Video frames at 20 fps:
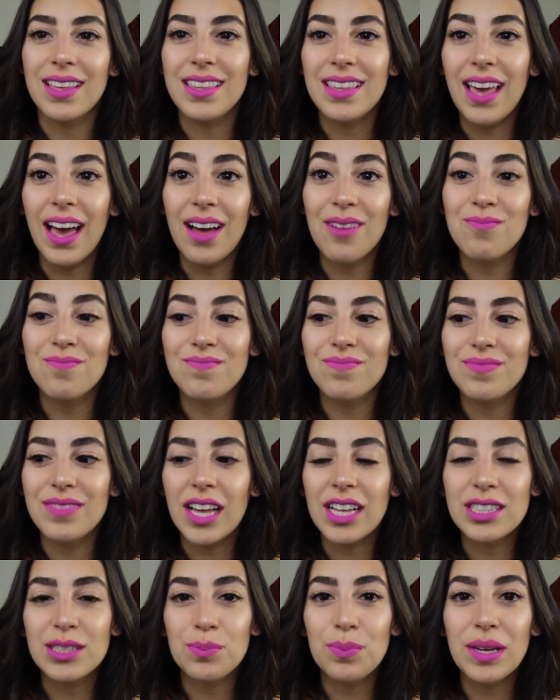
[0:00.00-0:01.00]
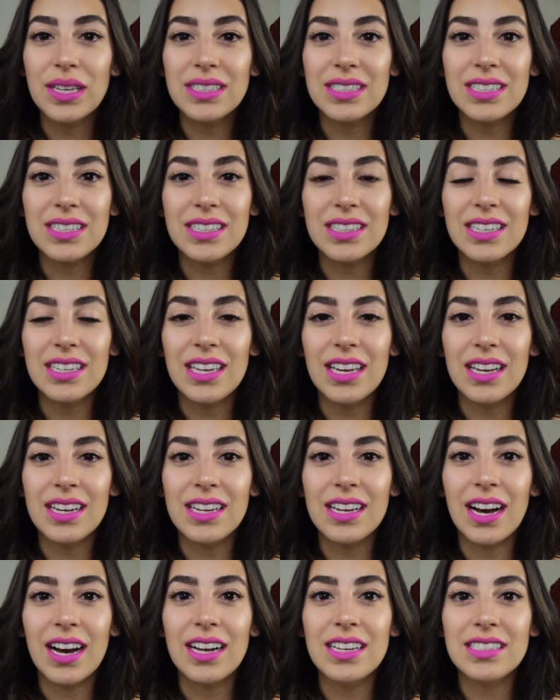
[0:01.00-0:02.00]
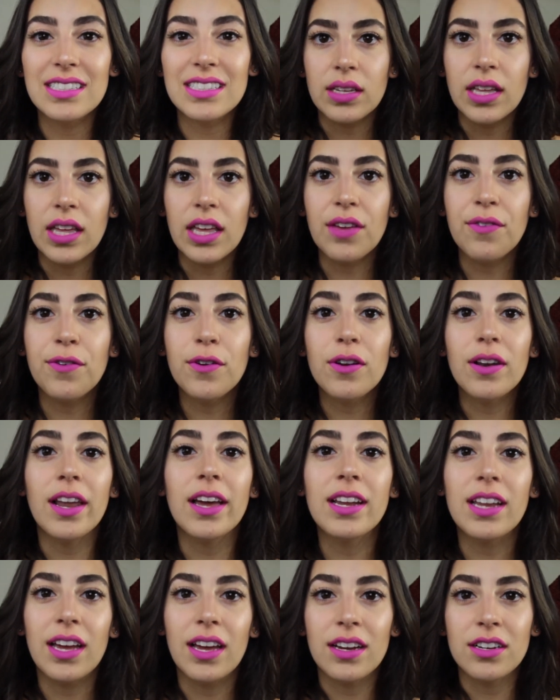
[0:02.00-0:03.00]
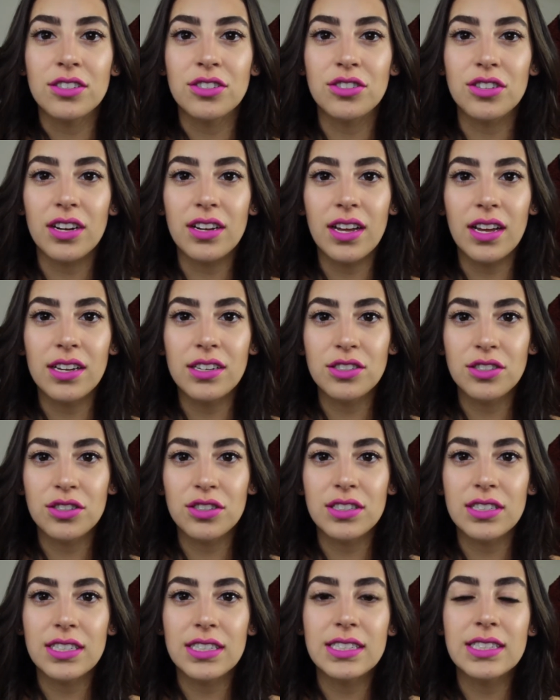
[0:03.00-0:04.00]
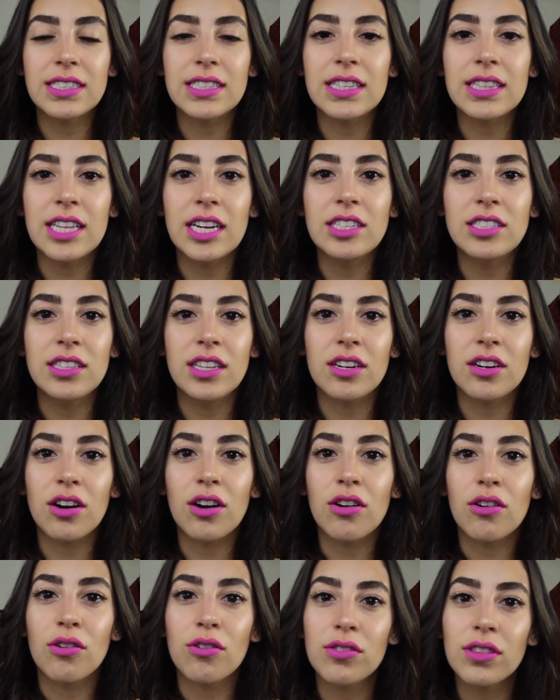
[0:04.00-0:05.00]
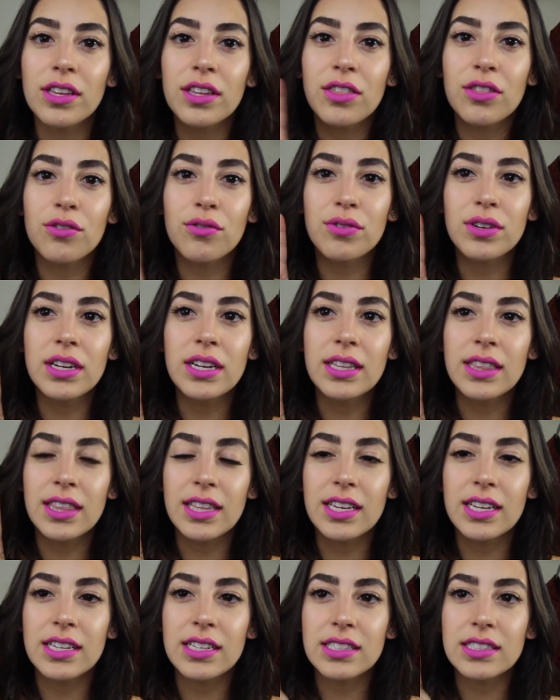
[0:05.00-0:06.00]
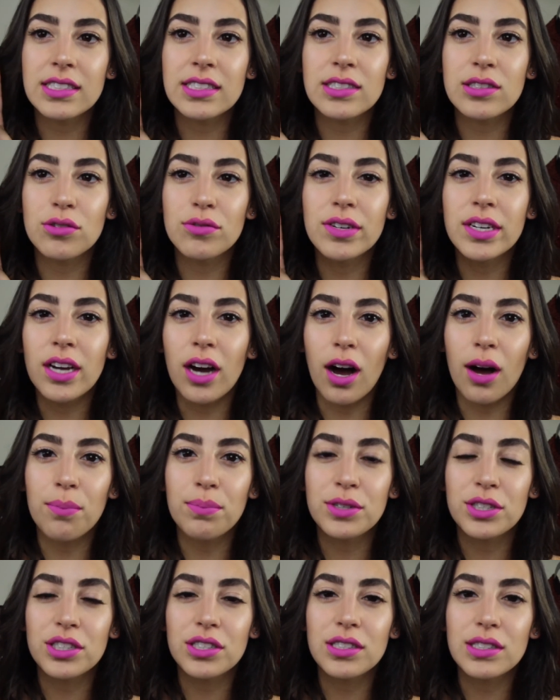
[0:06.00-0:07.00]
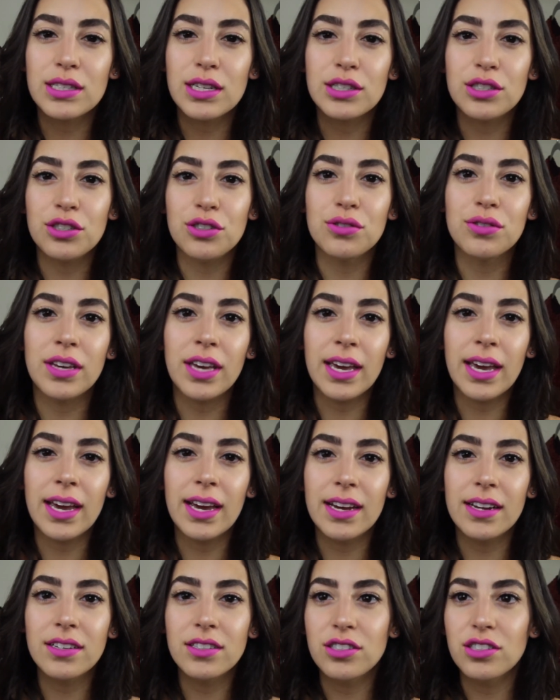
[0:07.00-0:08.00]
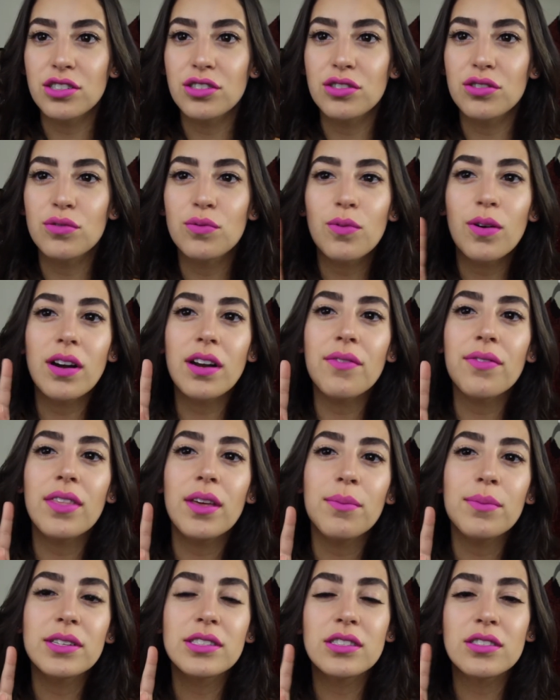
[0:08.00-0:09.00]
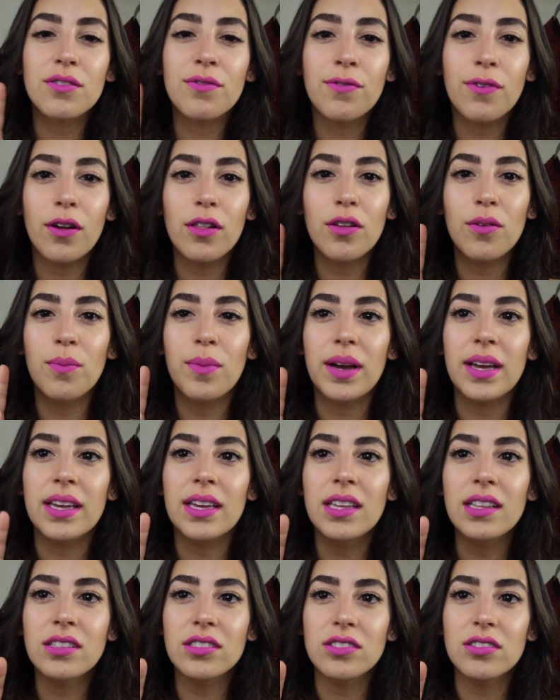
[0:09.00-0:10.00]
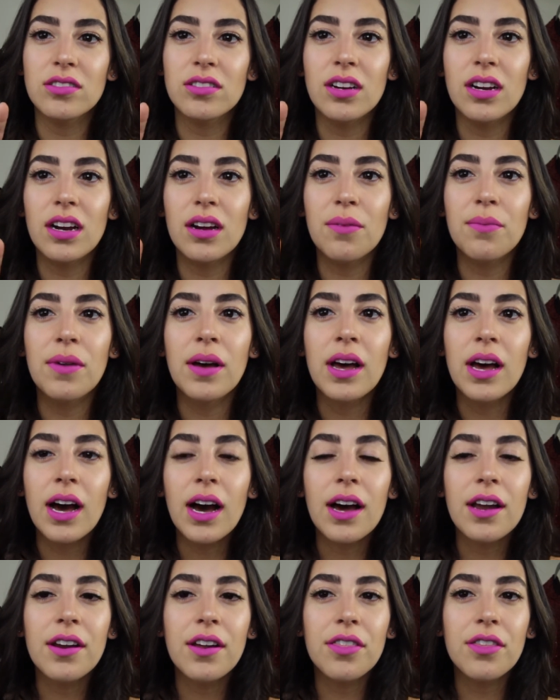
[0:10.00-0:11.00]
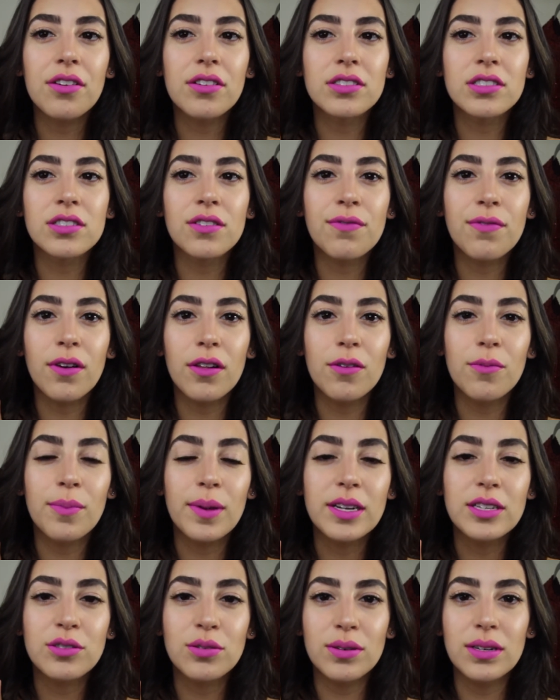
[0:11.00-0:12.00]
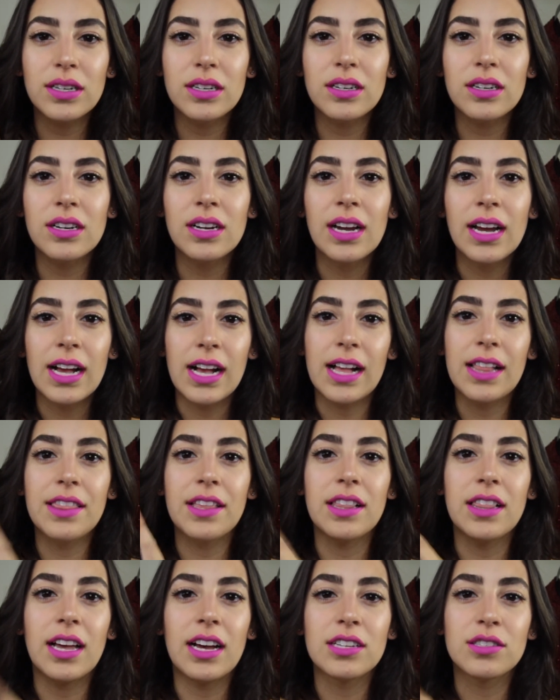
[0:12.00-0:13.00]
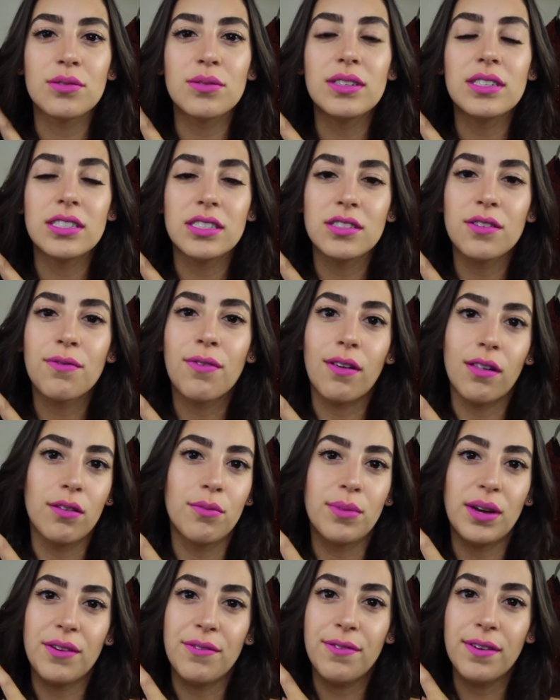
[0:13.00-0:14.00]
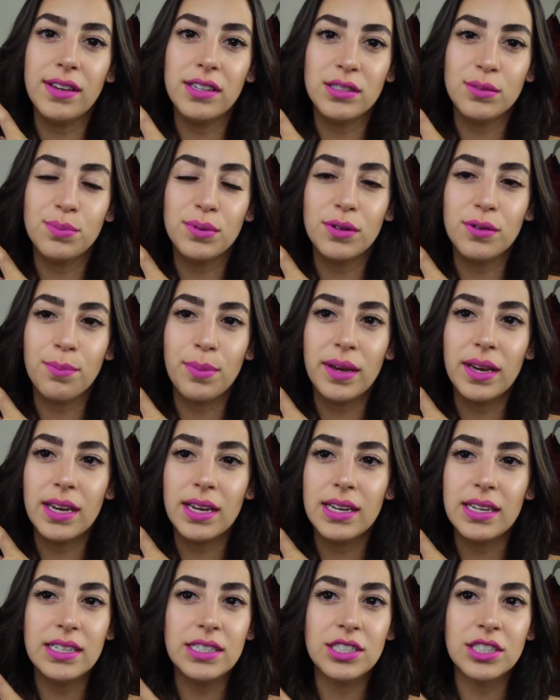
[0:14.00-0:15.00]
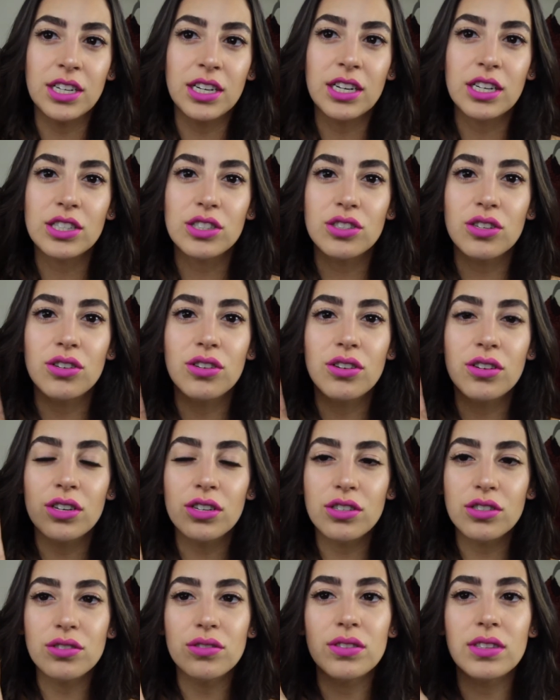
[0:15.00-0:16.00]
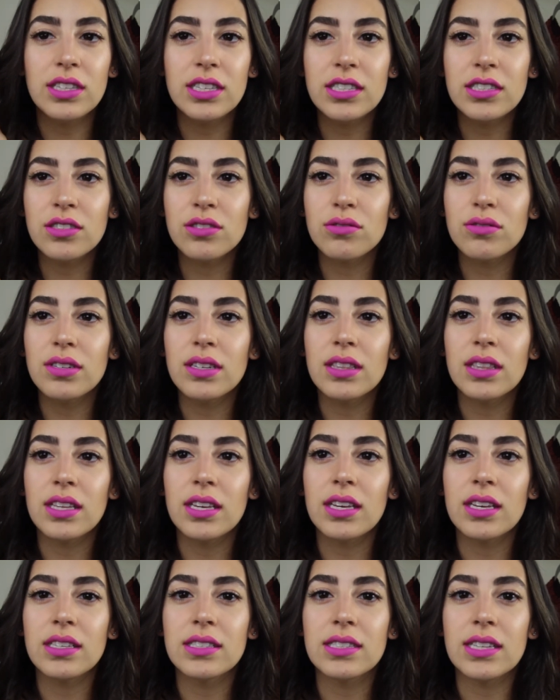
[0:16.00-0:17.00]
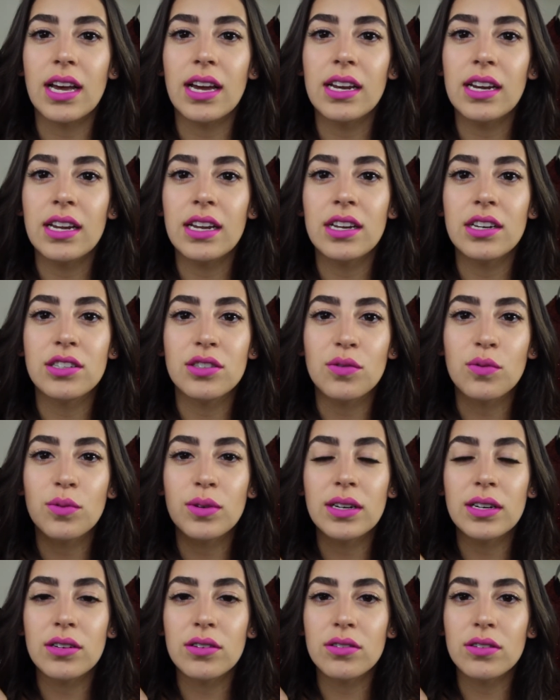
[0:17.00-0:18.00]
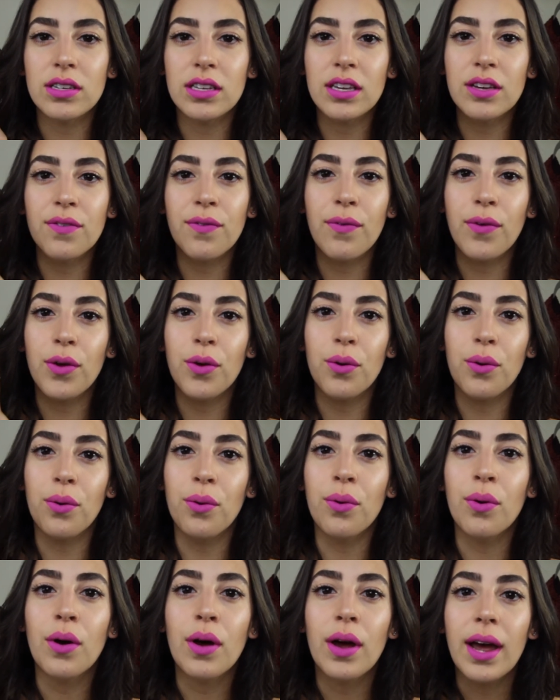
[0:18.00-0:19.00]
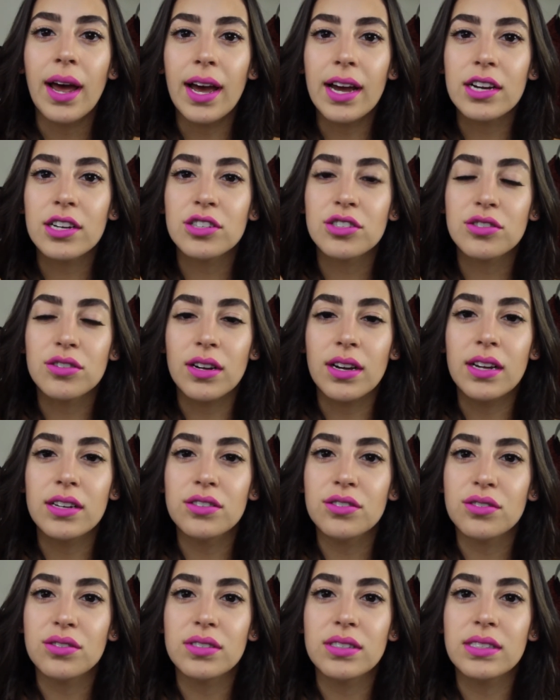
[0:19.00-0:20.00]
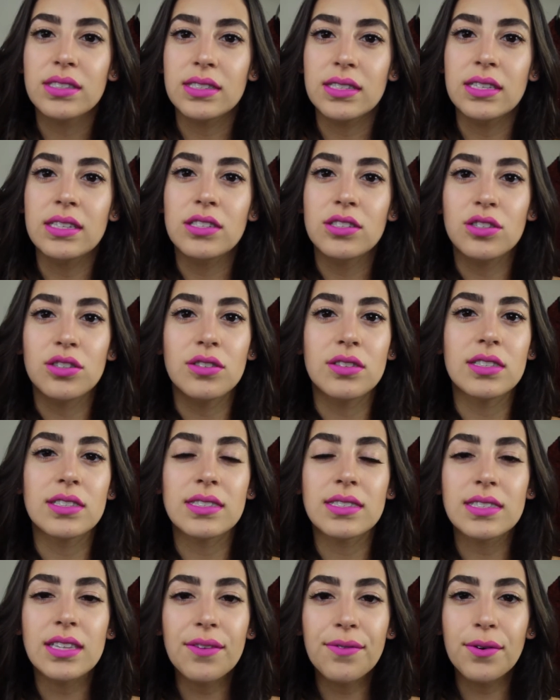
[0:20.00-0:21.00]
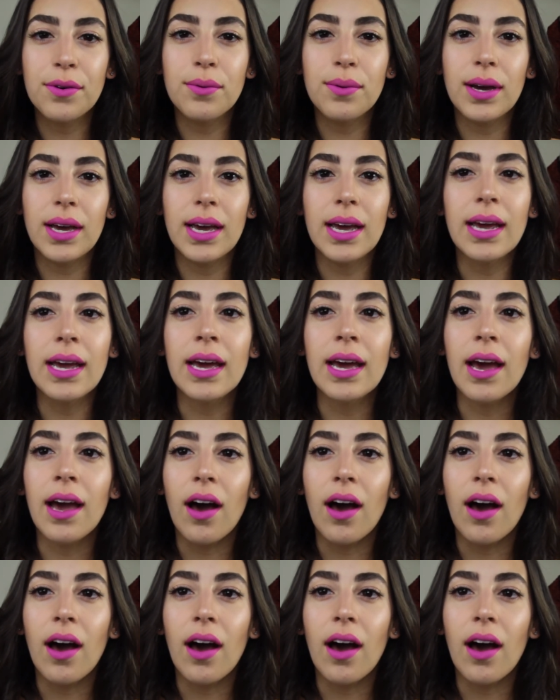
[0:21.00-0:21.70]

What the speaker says: Yeah, that's basically it, guys. If you'd like extra entries, then there are only three options that you can do. One of them is to follow my Instagram, another is to follow my Twitter, and the last one is to follow my Facebook page. So you could do these three things and it will give you extra entries into this giveaway.